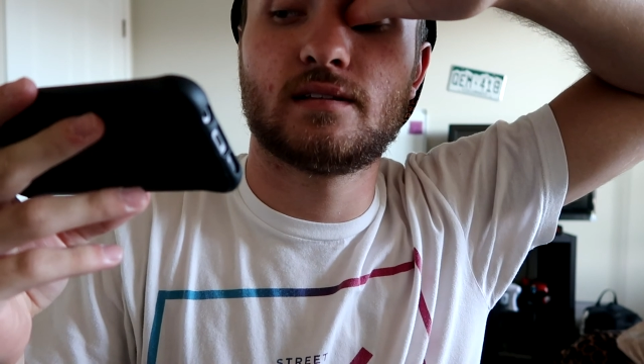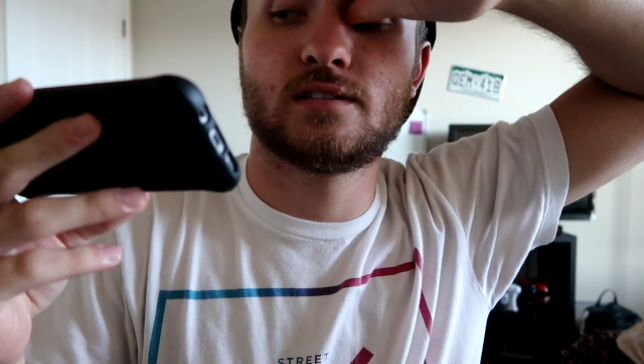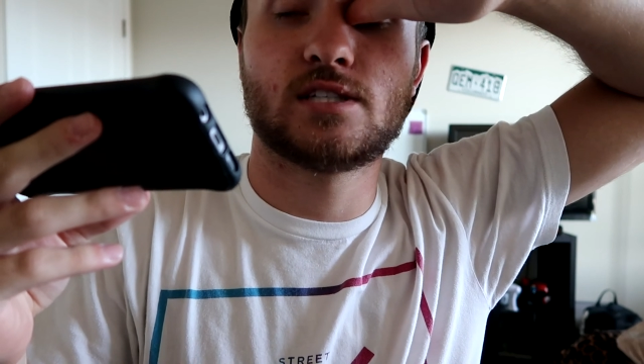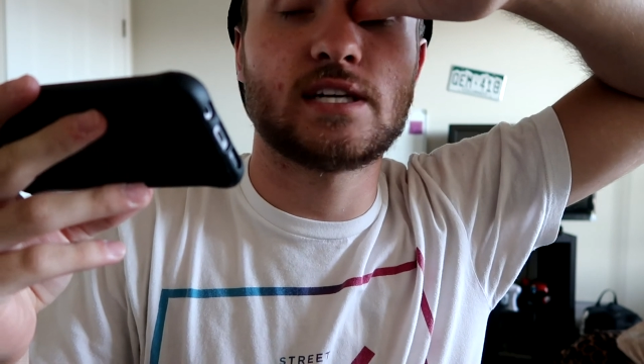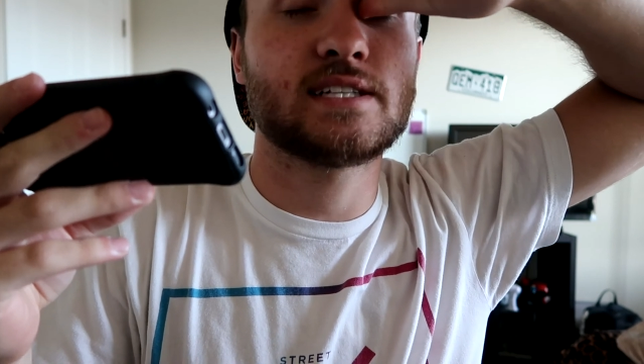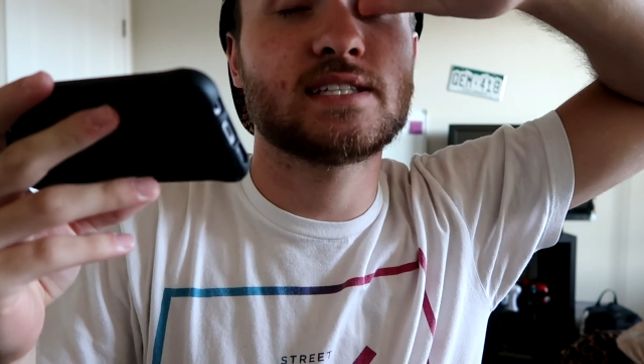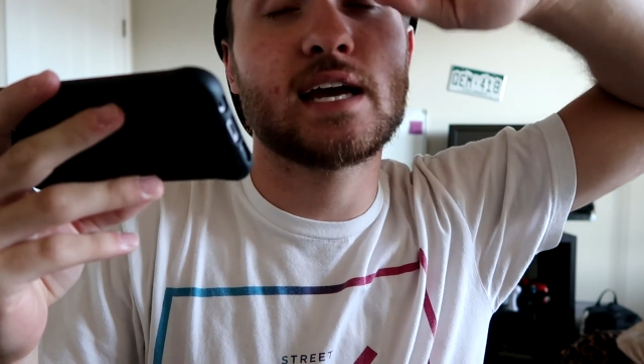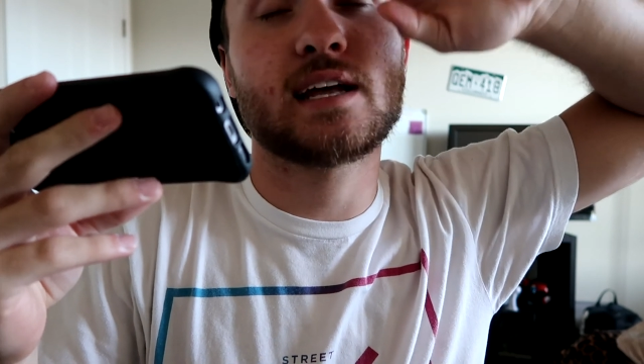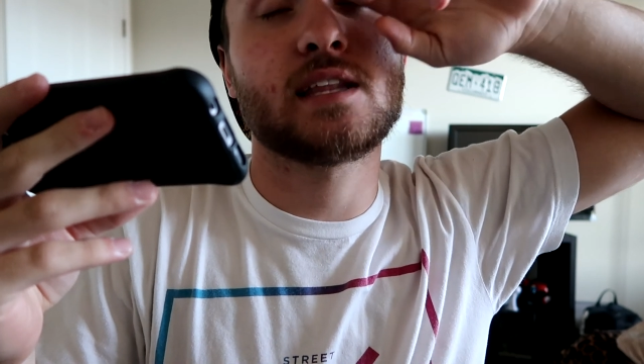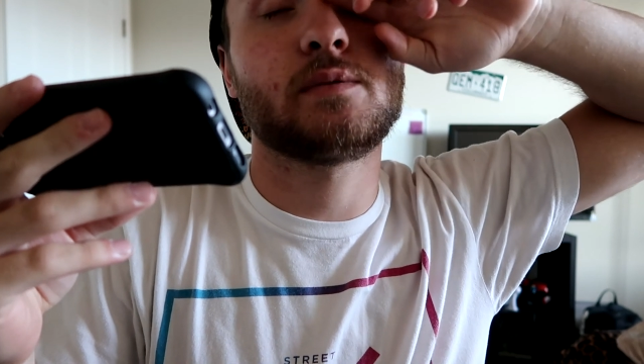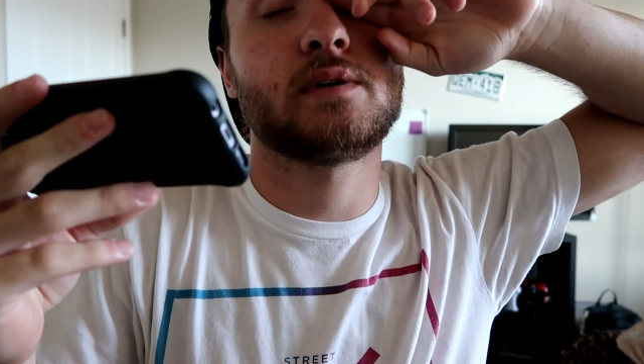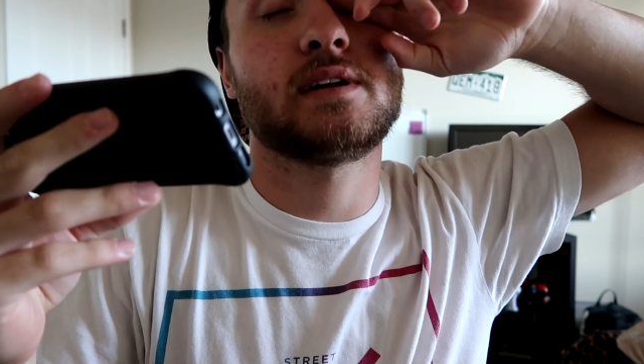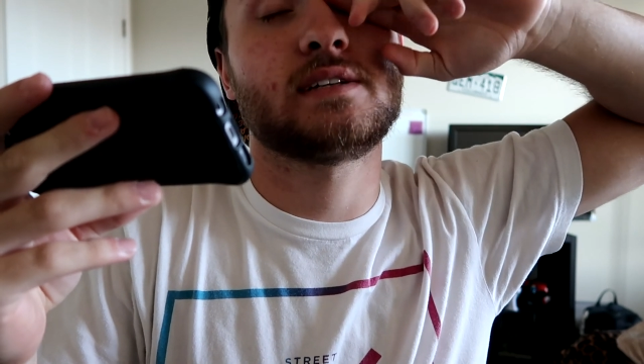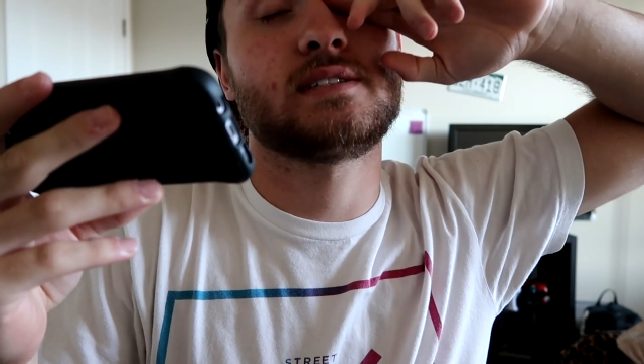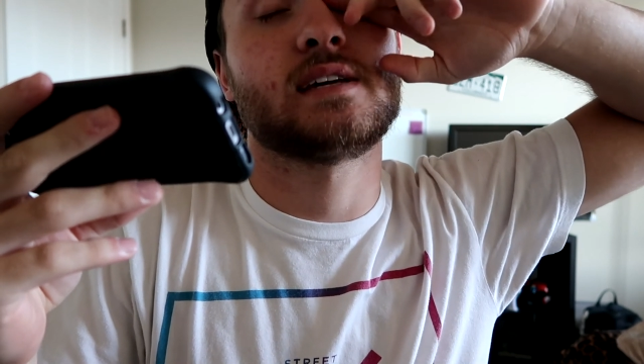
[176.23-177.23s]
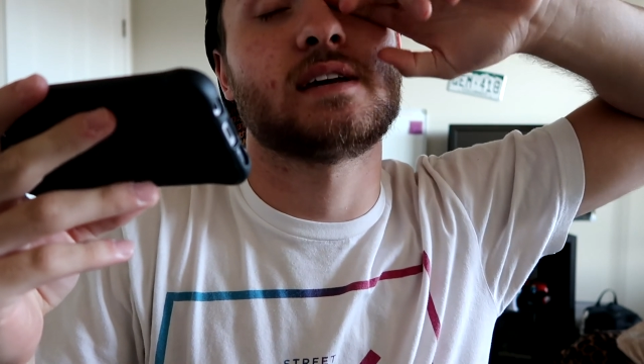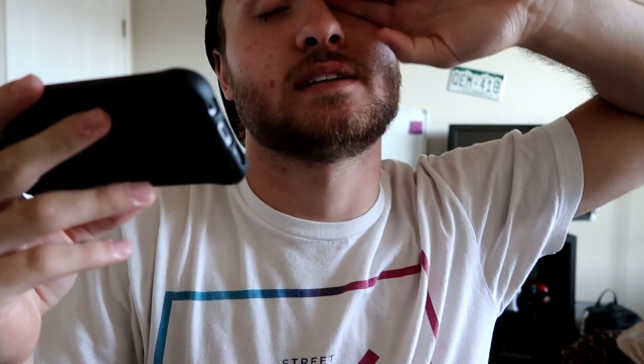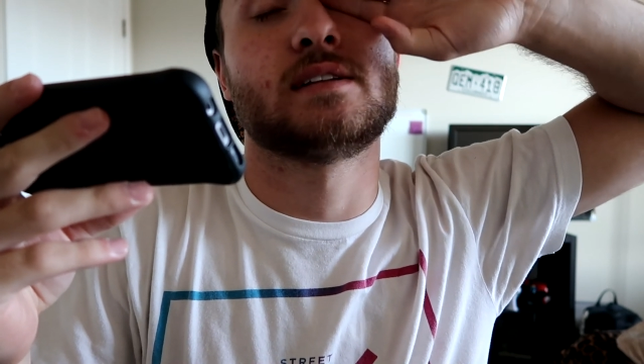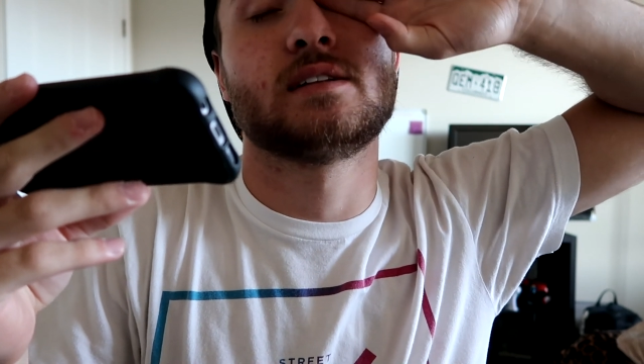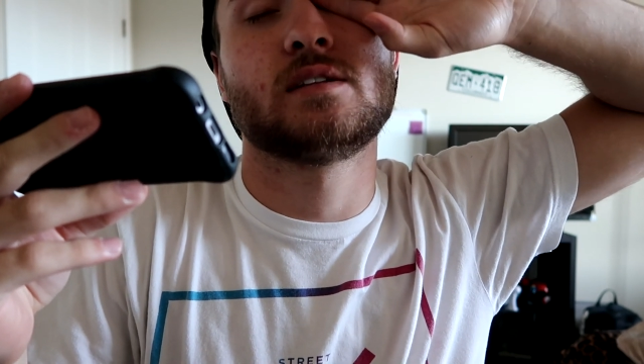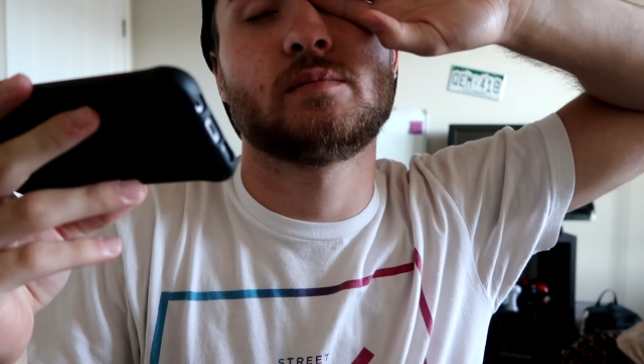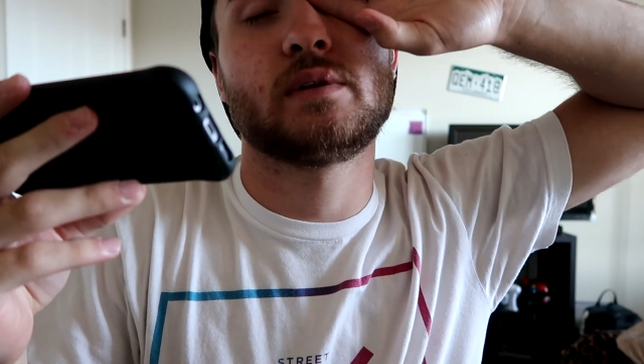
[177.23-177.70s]
Exactly what I
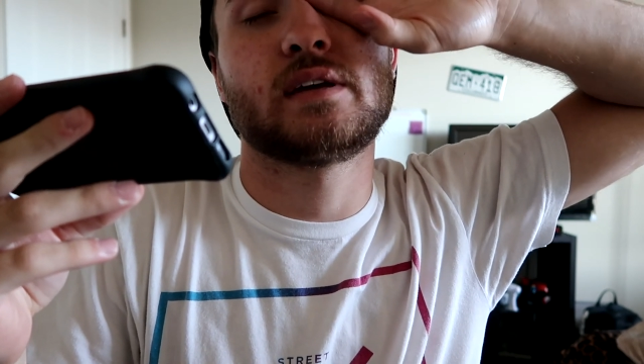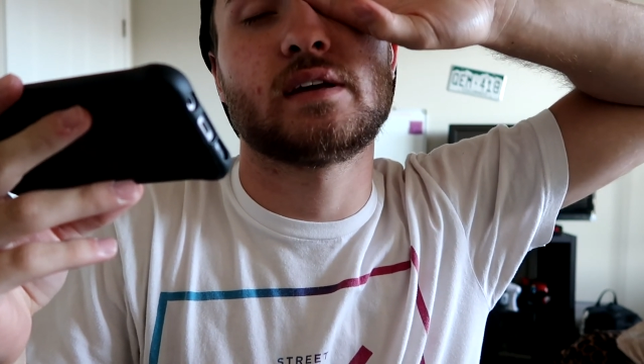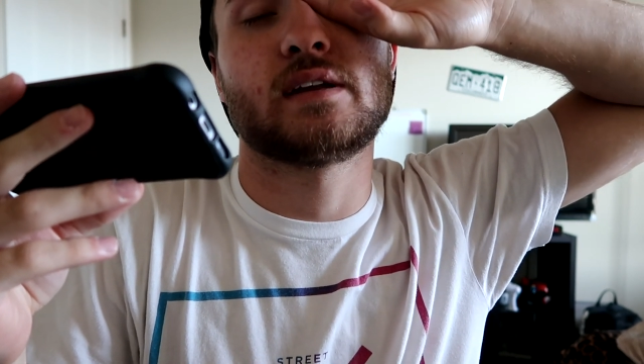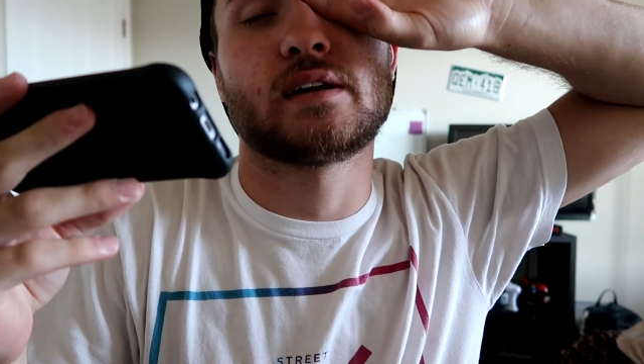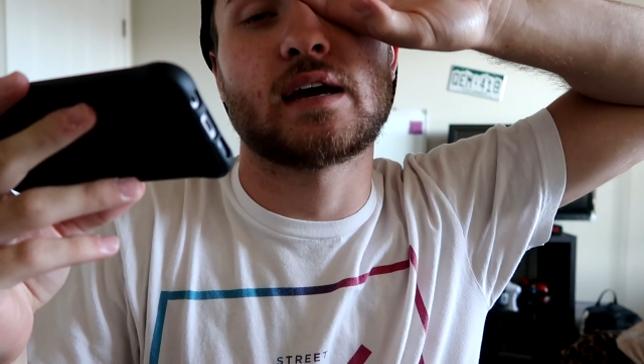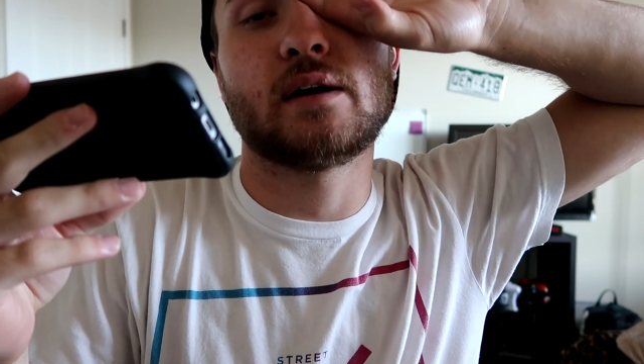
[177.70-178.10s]
said in the beginning.